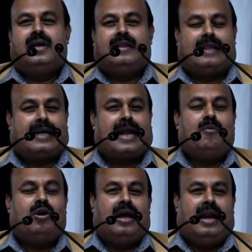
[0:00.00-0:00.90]
that time
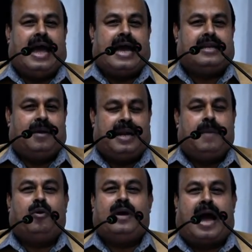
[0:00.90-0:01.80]
we realized even
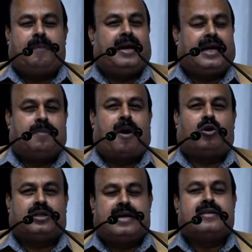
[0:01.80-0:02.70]
if we have heated
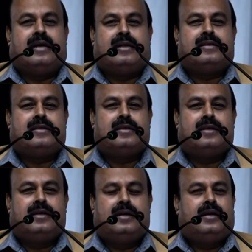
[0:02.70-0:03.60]
power stations,
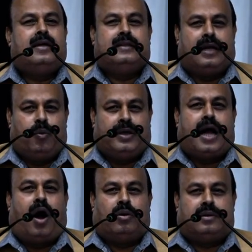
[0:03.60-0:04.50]
then
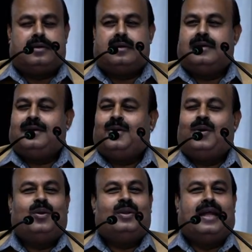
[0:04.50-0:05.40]
without
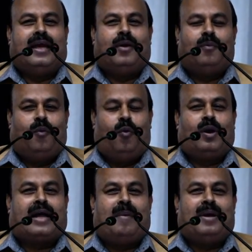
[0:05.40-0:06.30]
the
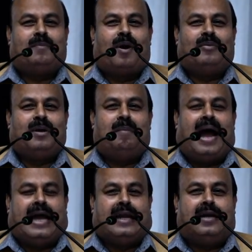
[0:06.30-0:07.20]
food coming from the
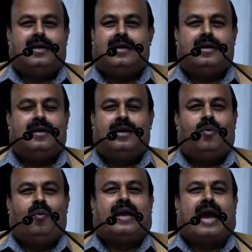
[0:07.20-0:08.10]
mine,
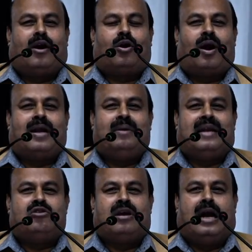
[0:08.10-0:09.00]
we cannot run even
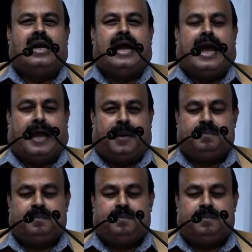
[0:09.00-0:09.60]
a single day.